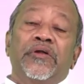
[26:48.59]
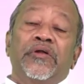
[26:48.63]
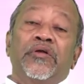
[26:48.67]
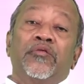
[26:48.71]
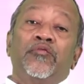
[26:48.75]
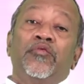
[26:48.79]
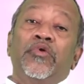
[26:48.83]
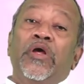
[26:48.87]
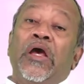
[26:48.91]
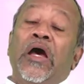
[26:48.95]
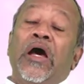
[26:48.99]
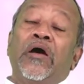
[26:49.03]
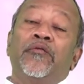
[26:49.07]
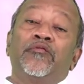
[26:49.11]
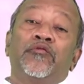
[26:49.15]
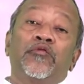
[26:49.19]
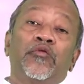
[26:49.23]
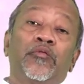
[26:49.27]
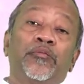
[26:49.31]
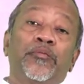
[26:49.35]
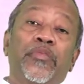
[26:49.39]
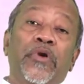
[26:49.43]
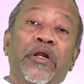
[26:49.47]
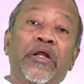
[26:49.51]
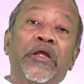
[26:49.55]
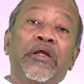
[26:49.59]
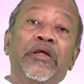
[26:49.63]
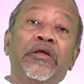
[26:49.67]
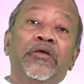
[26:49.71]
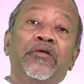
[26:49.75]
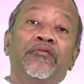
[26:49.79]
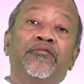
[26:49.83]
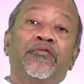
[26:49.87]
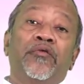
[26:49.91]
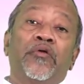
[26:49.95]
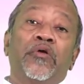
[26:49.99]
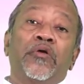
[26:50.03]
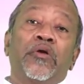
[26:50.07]
We have to pray
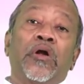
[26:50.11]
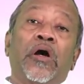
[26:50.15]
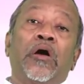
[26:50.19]
for